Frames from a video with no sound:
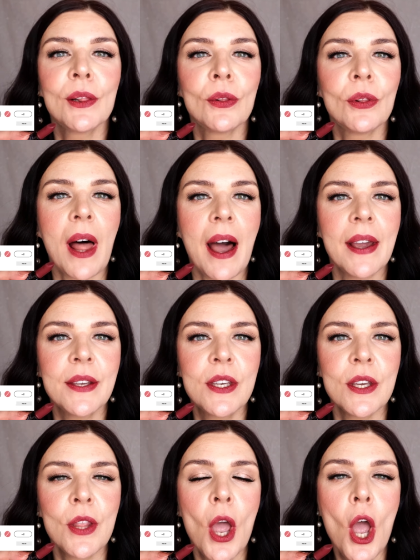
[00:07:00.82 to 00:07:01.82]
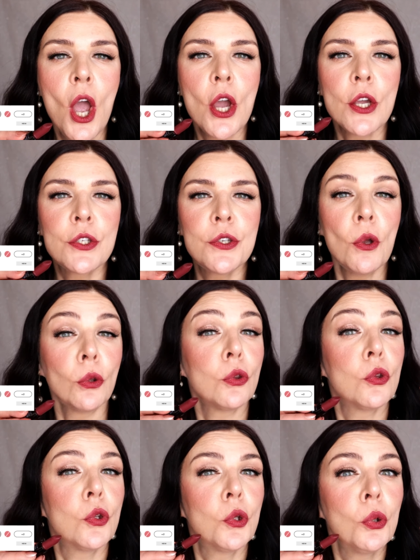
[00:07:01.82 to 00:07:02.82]
like it. It's a
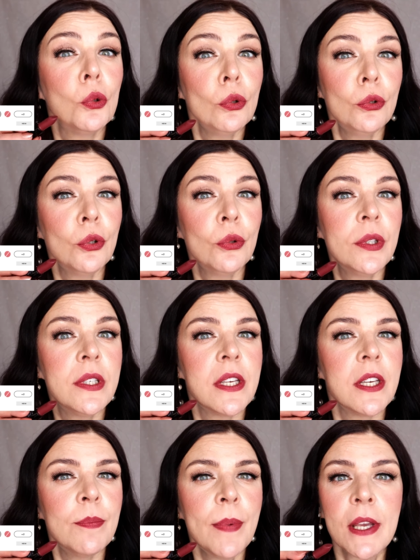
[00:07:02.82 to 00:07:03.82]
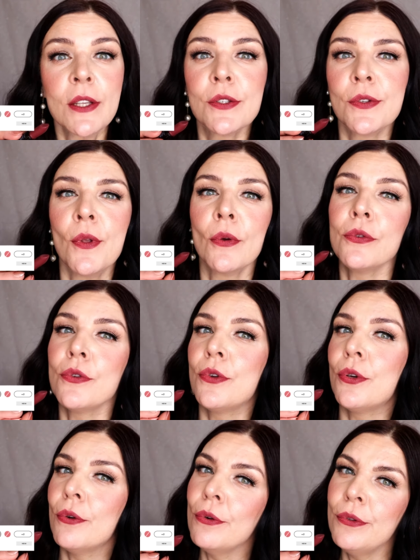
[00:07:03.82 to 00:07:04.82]
too too deep it's not
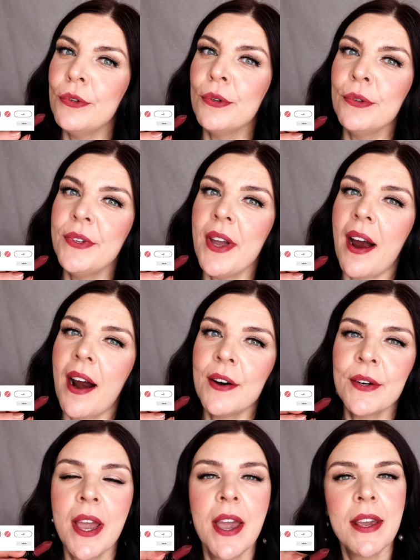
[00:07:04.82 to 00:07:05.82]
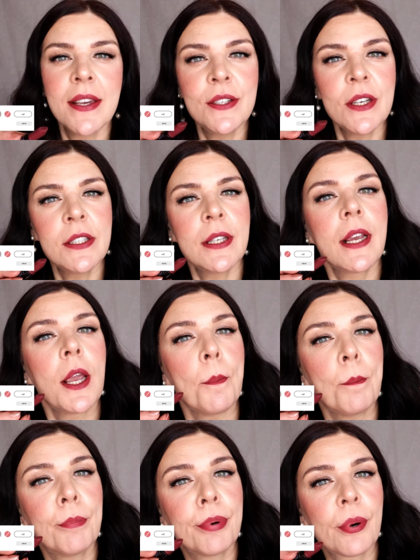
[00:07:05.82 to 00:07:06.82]
too too dark just like a
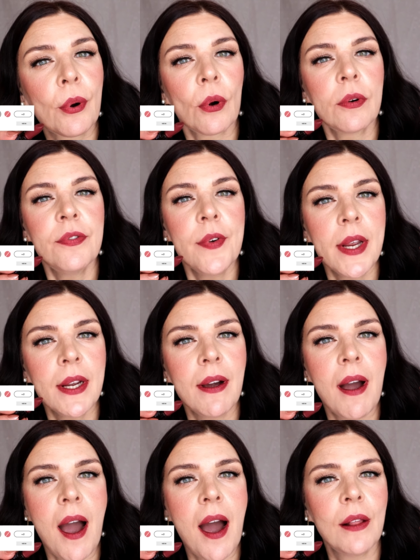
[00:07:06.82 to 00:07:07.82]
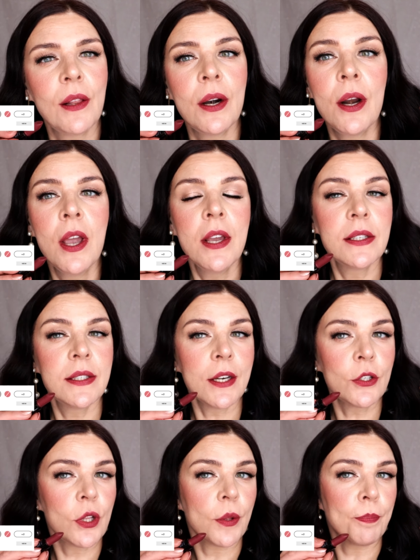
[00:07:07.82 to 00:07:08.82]
perfect color it's
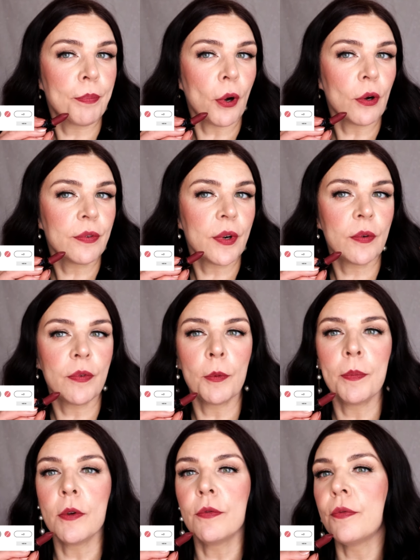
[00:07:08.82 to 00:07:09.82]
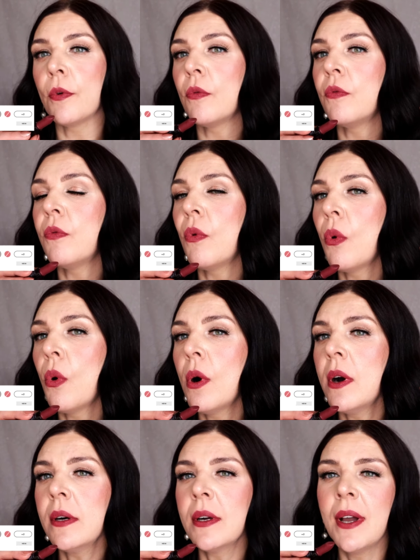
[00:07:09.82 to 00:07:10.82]
actually perfect will be for
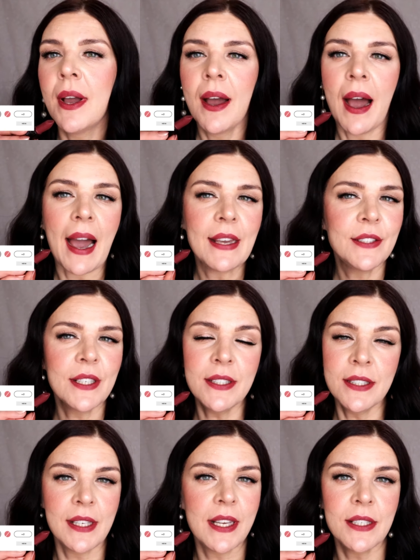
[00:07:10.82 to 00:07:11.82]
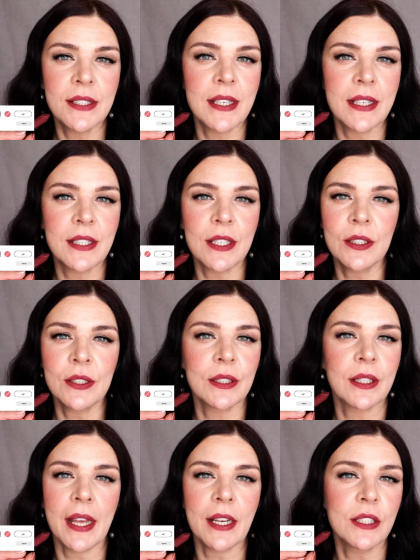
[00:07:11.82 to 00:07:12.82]
work I just think this
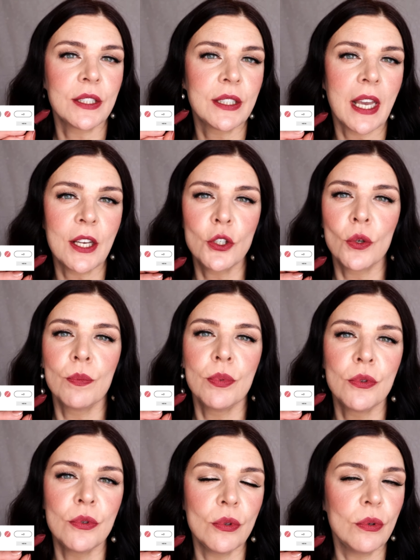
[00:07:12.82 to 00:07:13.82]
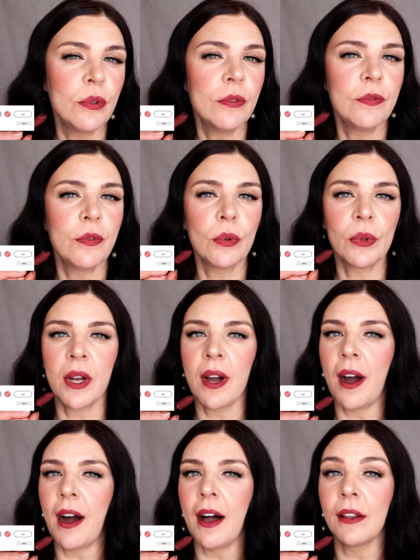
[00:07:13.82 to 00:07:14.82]
is like such a beautiful
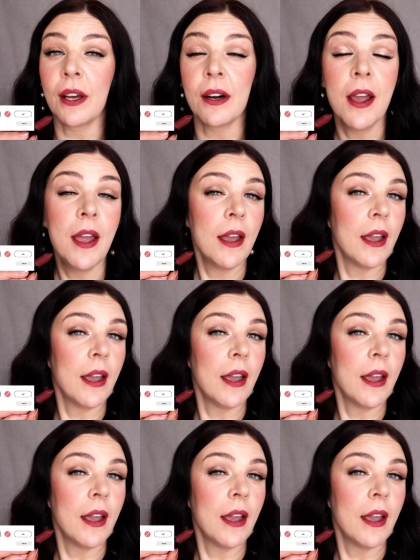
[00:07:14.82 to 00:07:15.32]
color